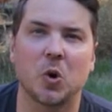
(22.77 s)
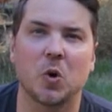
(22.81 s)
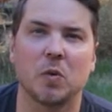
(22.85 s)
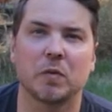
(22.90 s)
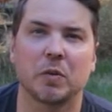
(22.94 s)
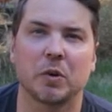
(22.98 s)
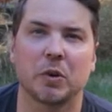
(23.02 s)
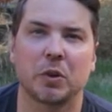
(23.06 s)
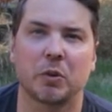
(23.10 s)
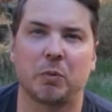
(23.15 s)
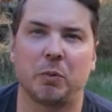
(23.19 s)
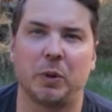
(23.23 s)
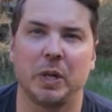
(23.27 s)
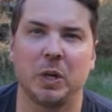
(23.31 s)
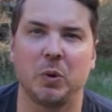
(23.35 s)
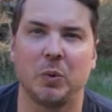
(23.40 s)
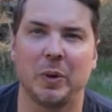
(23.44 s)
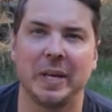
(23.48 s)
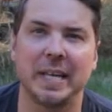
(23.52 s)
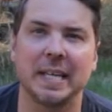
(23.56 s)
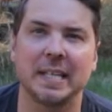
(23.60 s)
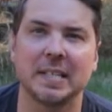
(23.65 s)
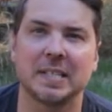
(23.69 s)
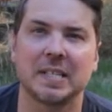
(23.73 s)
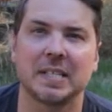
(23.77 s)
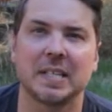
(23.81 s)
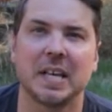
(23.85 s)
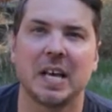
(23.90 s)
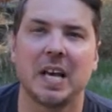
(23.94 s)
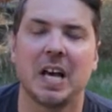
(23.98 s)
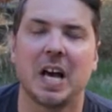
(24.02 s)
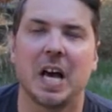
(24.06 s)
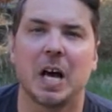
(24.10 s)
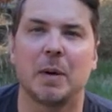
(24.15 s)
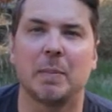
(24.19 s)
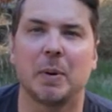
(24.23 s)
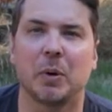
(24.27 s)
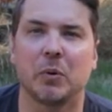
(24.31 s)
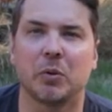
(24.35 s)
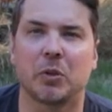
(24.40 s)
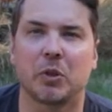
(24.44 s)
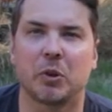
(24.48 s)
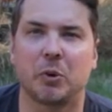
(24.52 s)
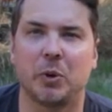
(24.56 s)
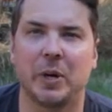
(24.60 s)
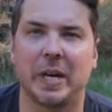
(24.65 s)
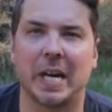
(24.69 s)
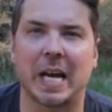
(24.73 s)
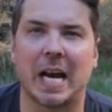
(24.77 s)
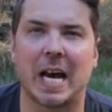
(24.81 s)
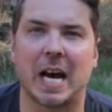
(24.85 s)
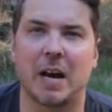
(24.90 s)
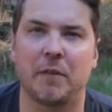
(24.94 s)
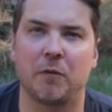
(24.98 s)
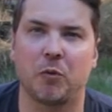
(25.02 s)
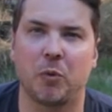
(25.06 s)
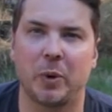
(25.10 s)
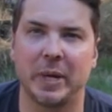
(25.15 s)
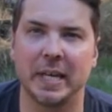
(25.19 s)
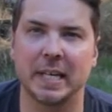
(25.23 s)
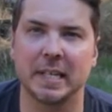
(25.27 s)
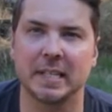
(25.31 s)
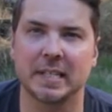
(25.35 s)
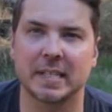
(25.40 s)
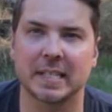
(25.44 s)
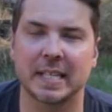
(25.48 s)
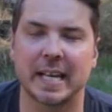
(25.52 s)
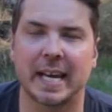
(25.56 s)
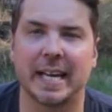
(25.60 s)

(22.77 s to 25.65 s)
over three weeks, about three and a half weeks.